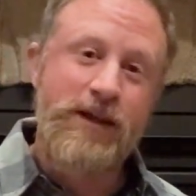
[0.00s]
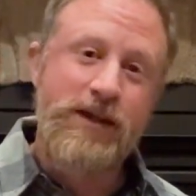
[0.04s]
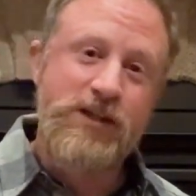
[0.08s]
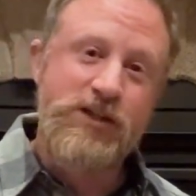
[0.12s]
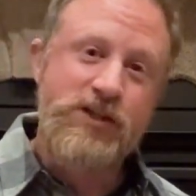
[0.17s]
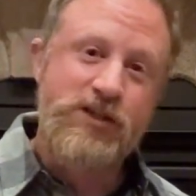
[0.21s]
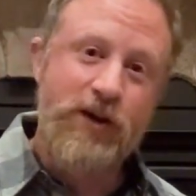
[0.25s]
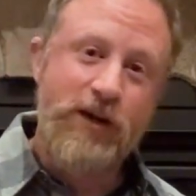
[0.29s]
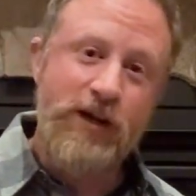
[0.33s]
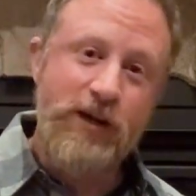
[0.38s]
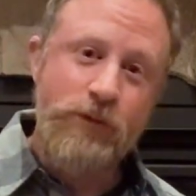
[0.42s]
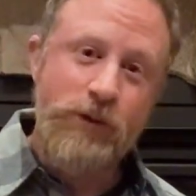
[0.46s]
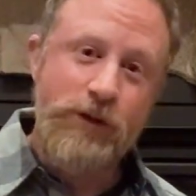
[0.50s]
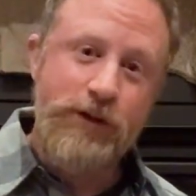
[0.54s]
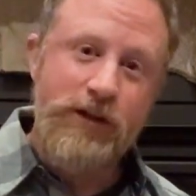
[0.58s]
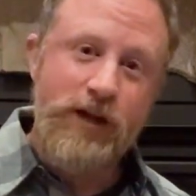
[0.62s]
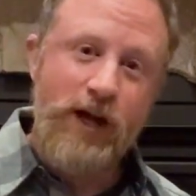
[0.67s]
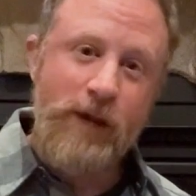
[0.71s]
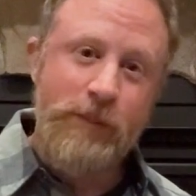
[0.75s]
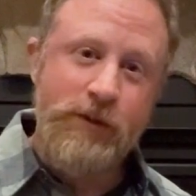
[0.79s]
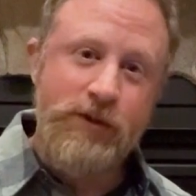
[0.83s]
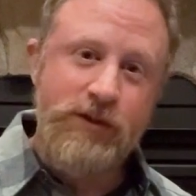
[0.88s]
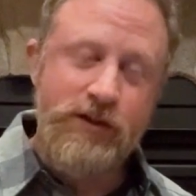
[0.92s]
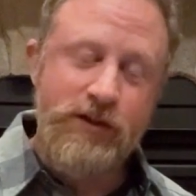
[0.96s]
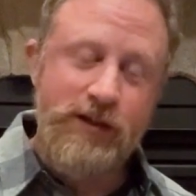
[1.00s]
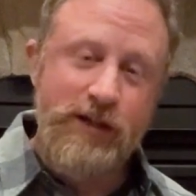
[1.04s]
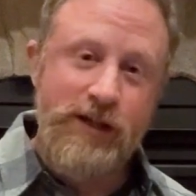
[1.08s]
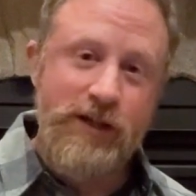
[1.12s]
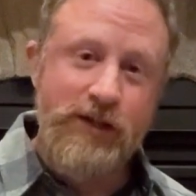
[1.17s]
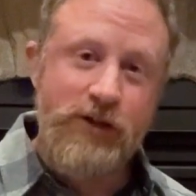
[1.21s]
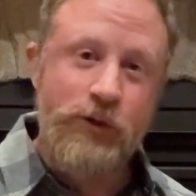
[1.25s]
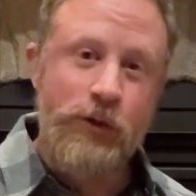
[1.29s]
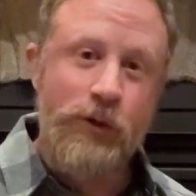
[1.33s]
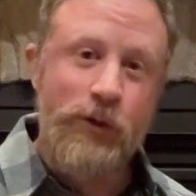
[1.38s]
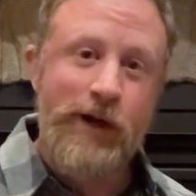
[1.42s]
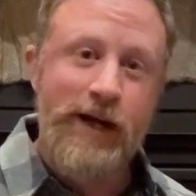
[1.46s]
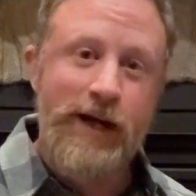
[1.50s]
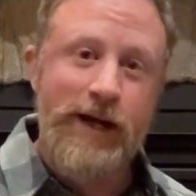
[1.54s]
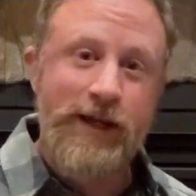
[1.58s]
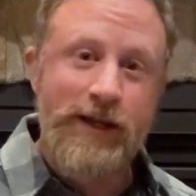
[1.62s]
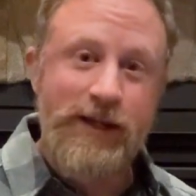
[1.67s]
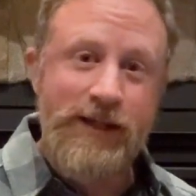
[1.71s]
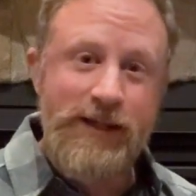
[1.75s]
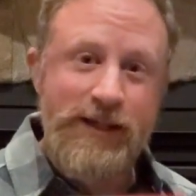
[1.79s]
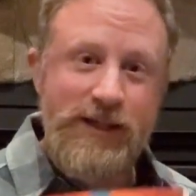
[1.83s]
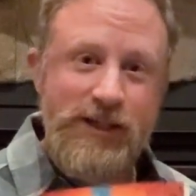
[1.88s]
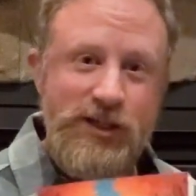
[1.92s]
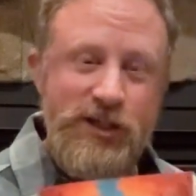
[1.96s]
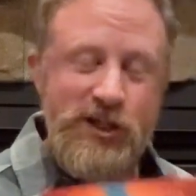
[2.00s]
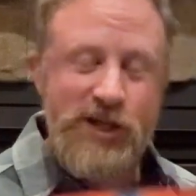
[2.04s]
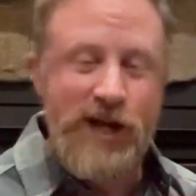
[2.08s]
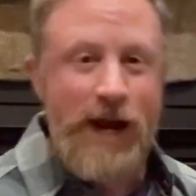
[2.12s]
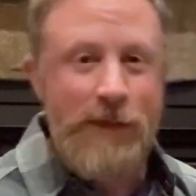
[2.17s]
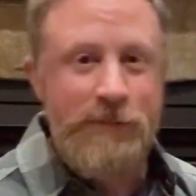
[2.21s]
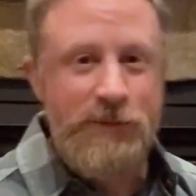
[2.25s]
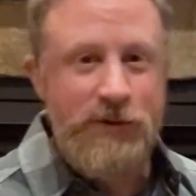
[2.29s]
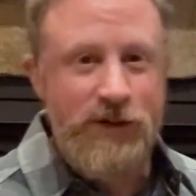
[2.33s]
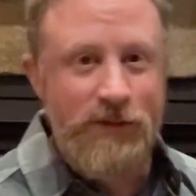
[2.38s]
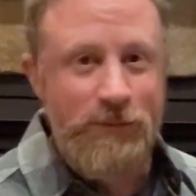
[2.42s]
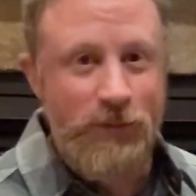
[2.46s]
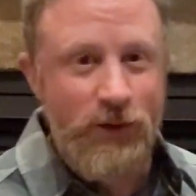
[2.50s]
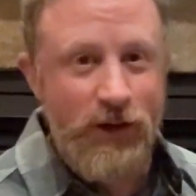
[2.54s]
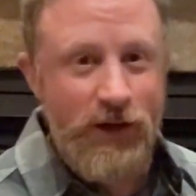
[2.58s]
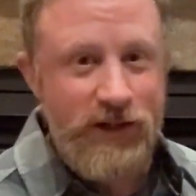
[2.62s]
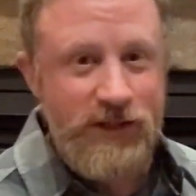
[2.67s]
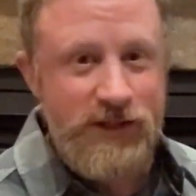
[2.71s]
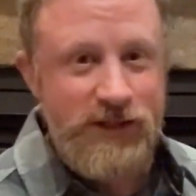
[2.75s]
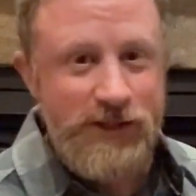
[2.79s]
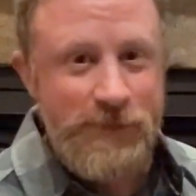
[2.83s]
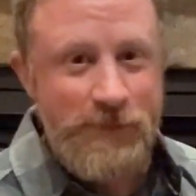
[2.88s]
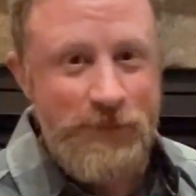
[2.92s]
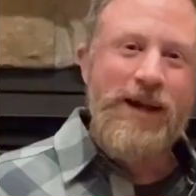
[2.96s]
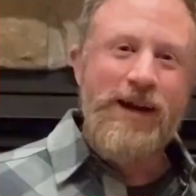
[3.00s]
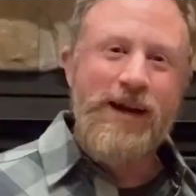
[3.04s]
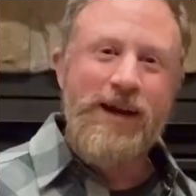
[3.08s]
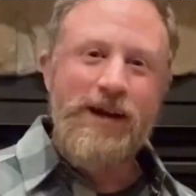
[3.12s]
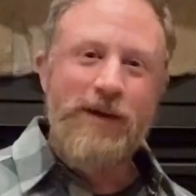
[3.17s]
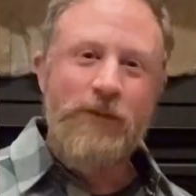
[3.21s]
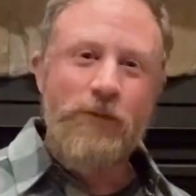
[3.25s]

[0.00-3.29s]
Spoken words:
Starting with the opportunity to create chapter books.